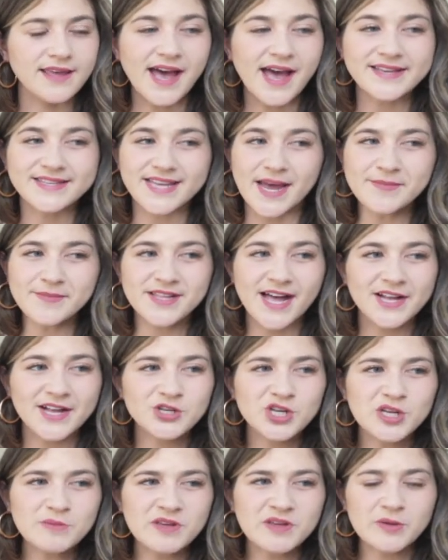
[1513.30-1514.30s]
Yes, I'm
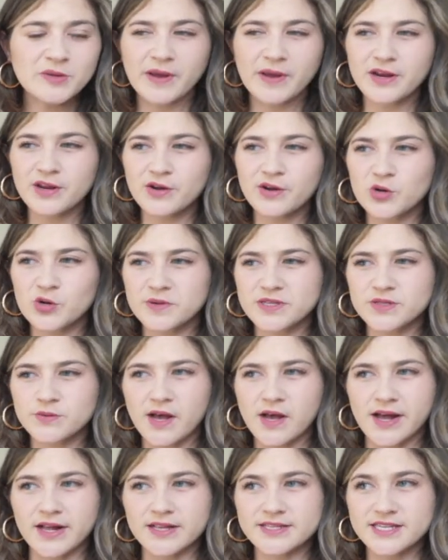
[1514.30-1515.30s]
glad you can be the beta group as
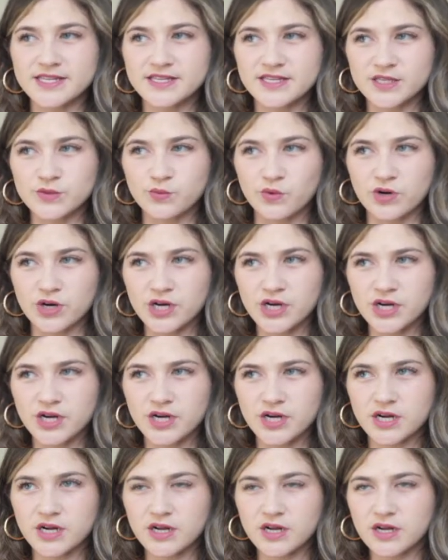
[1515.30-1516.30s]
well. Did this
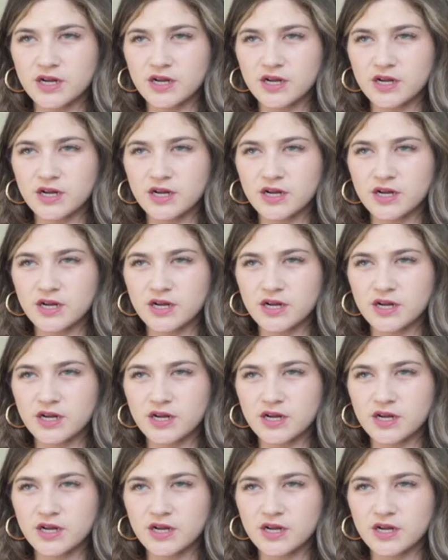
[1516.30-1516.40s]
work?